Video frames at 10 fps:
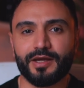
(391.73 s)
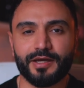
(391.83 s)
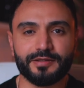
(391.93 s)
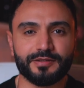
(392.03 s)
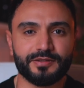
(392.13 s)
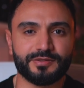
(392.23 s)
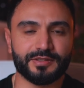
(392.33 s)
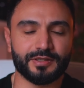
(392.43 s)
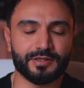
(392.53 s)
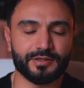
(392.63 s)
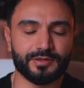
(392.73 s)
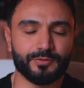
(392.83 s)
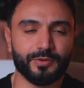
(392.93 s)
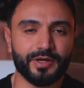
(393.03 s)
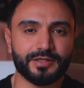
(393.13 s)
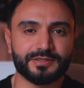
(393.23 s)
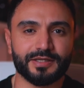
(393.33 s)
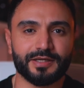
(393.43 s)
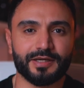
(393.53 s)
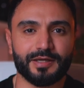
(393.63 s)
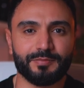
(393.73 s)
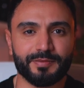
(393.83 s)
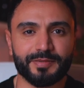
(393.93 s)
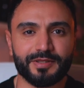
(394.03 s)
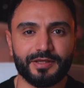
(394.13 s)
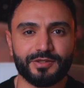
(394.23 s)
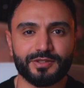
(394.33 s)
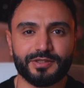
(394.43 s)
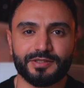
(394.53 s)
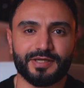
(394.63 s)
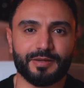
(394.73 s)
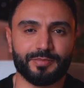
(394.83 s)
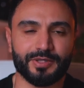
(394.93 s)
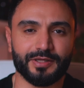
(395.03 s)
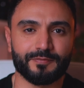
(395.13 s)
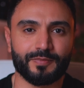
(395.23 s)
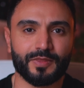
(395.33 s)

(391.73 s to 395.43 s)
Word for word: and it is uh, where the implementation is happening